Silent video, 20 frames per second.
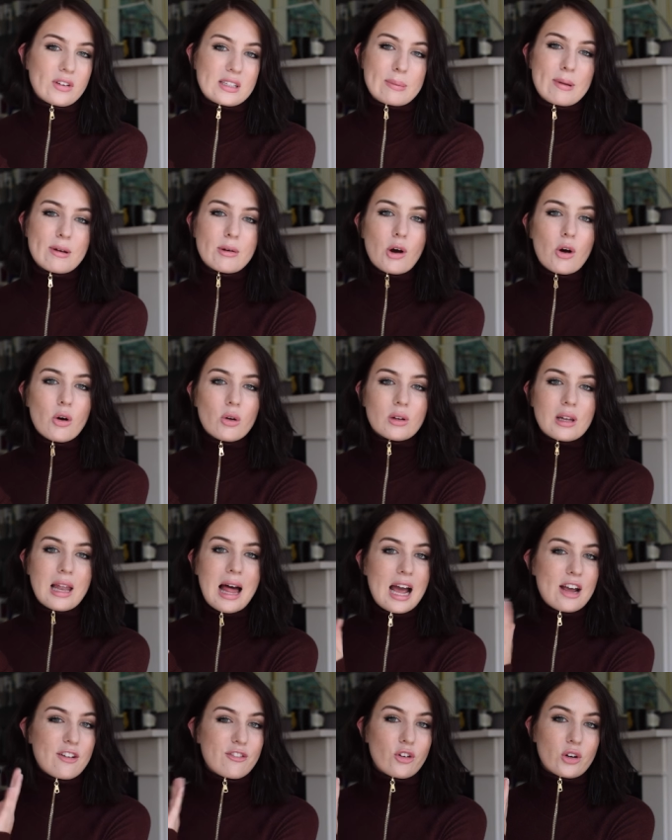I spend a whole
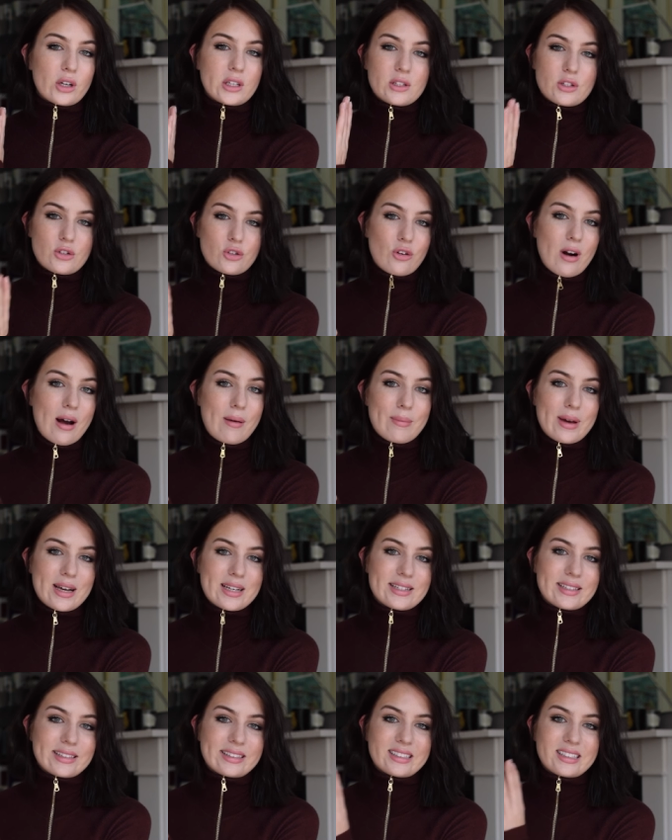life on Instagram
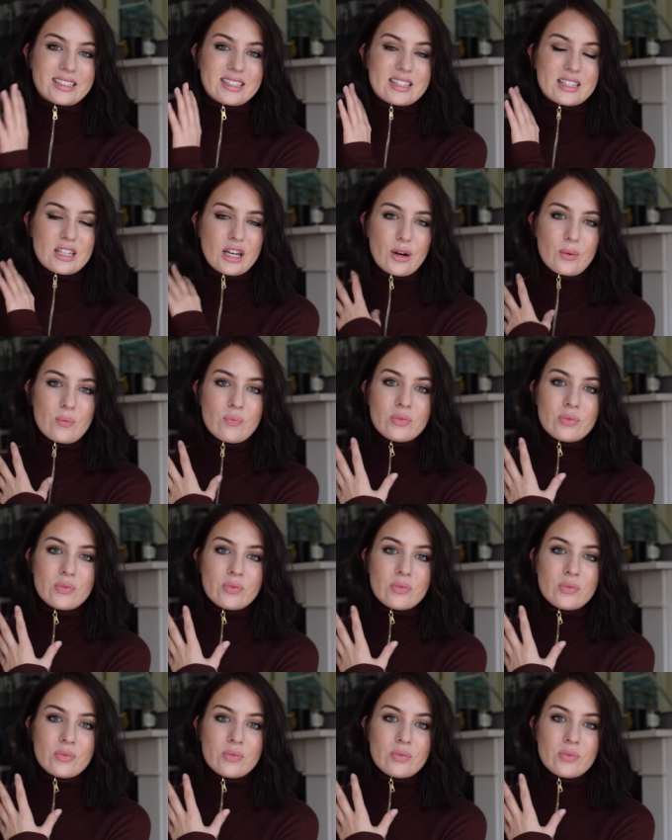basically, so